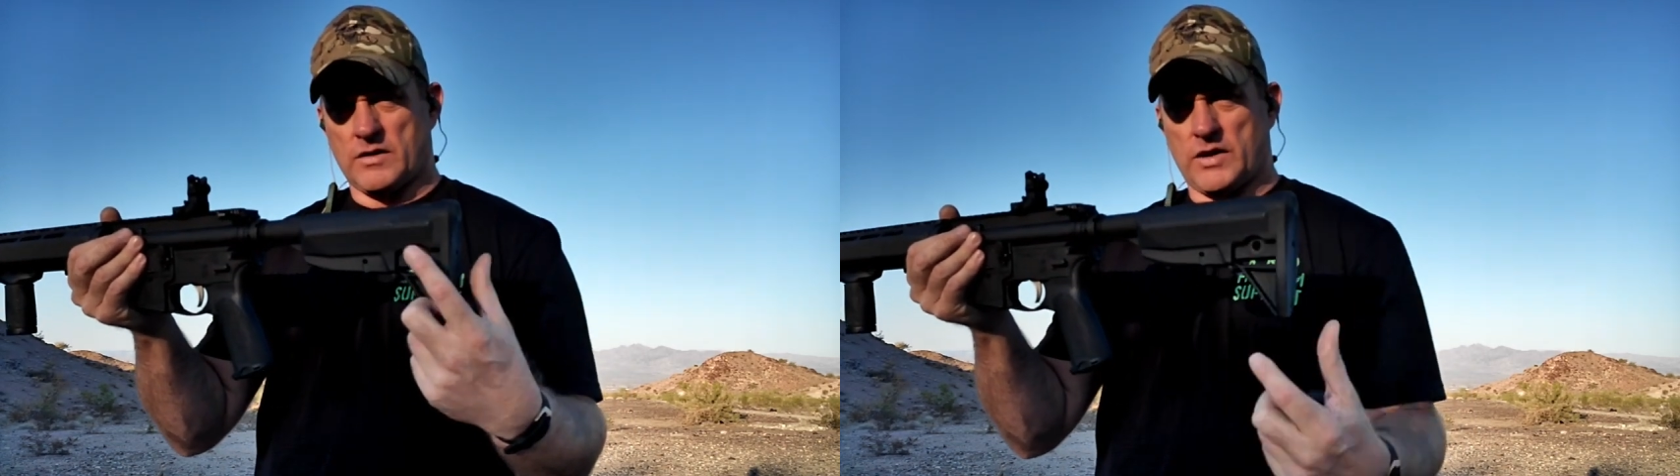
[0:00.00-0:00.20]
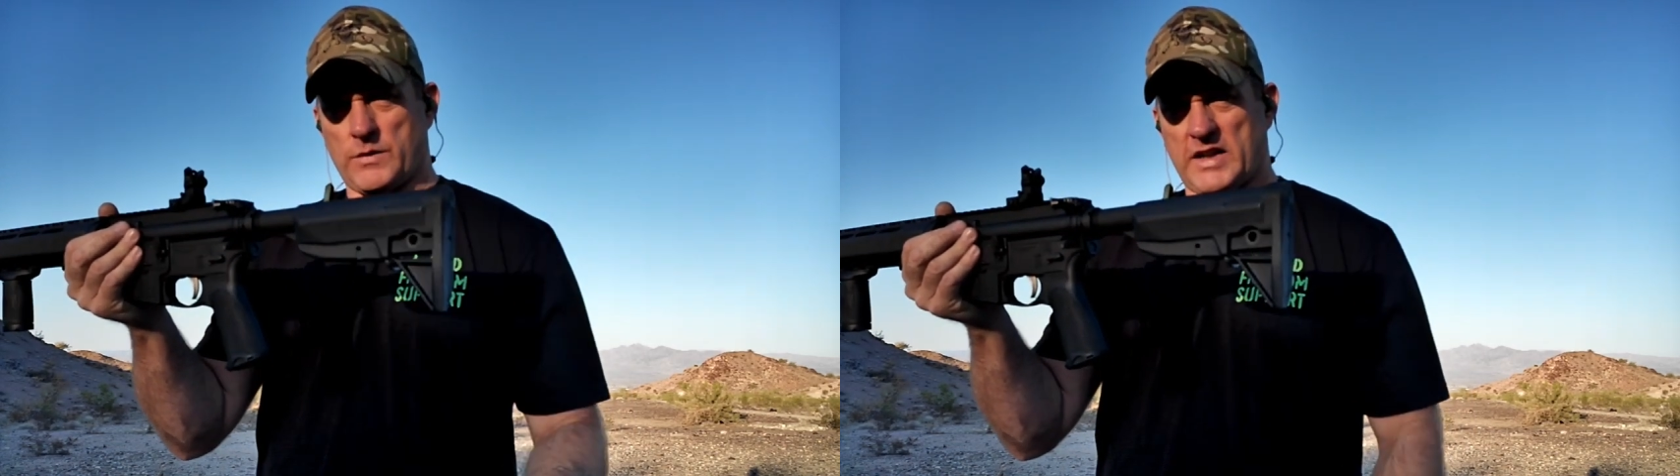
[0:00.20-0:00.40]

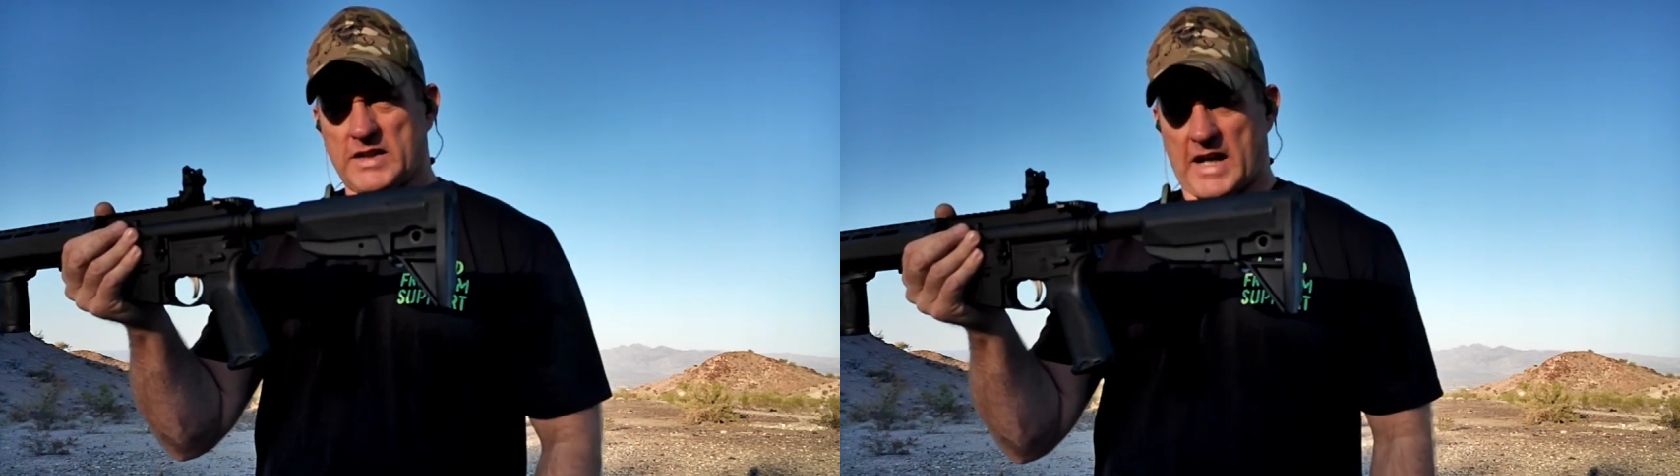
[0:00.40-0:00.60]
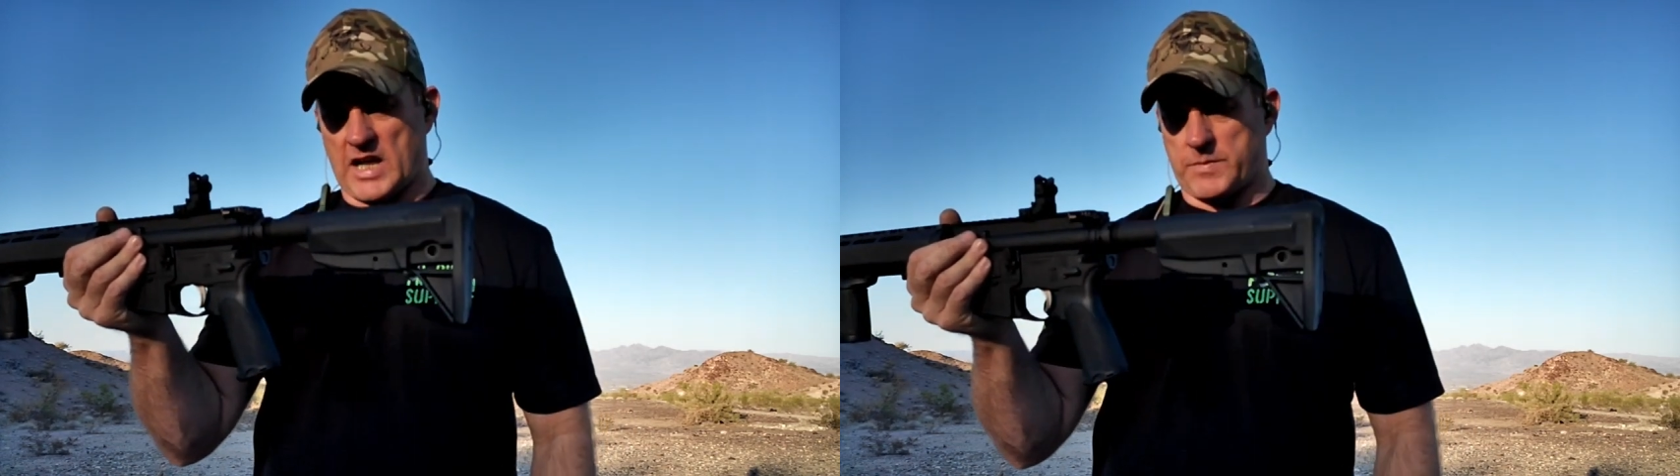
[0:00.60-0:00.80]
QD
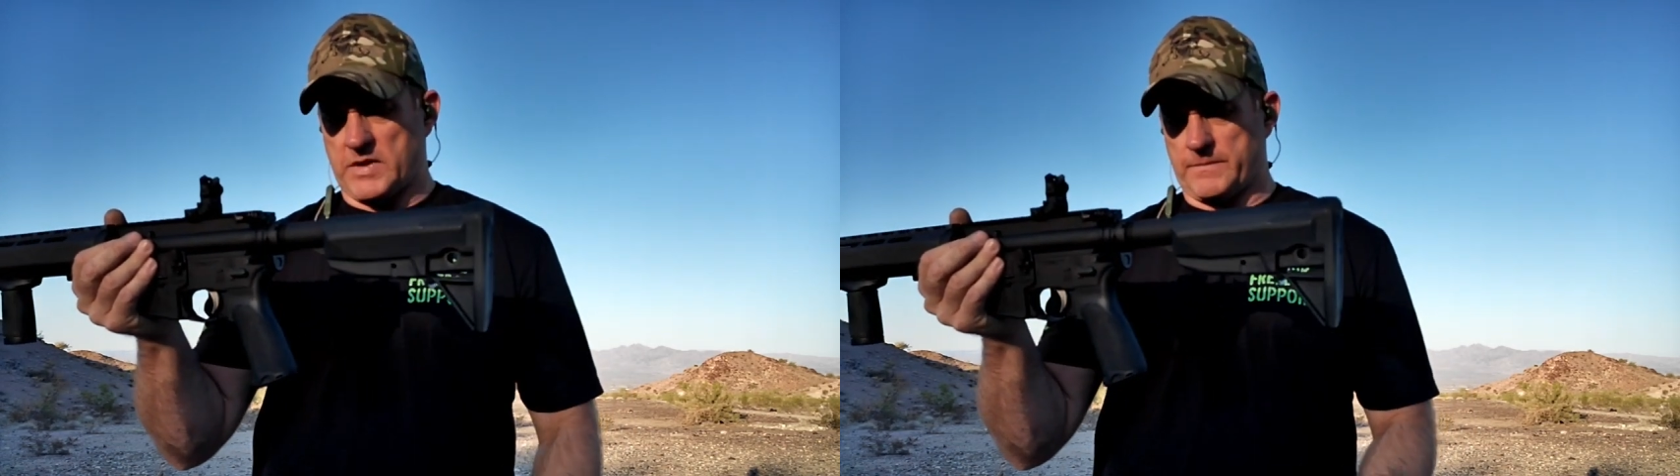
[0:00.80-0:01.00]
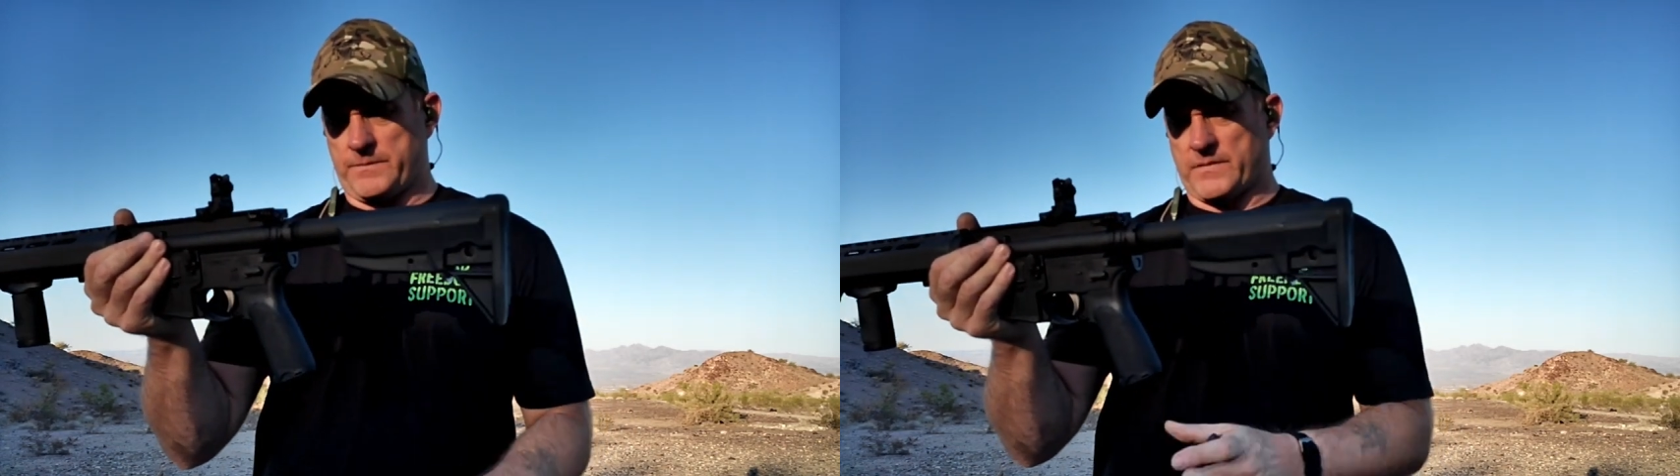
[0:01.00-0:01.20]

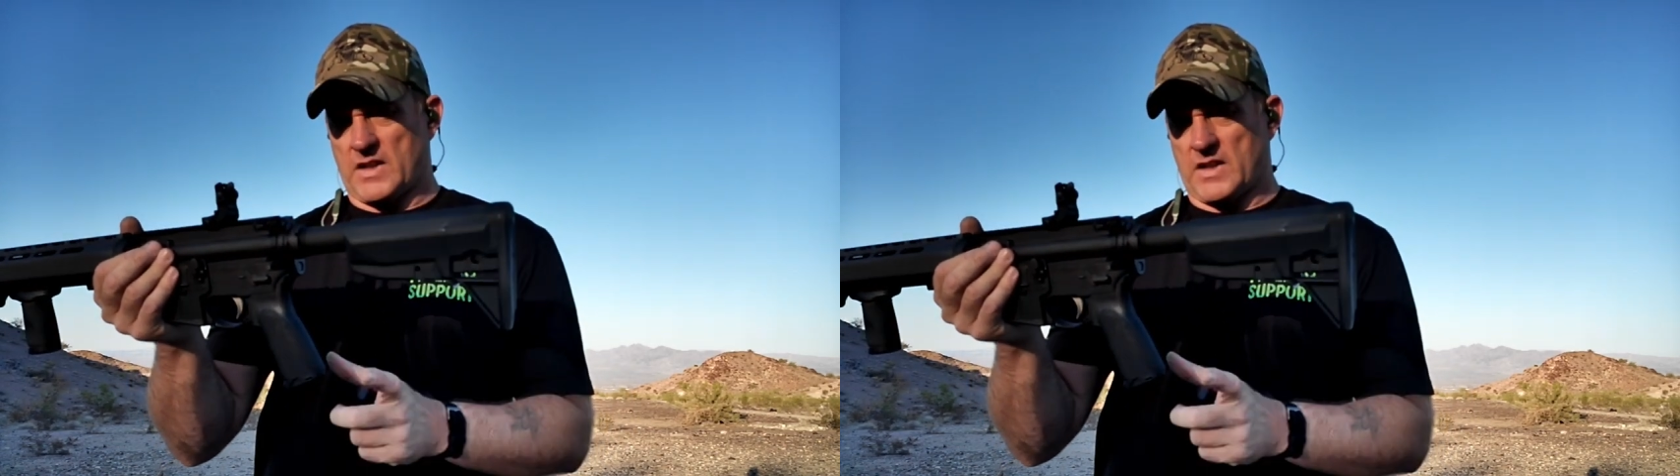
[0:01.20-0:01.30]
attachment,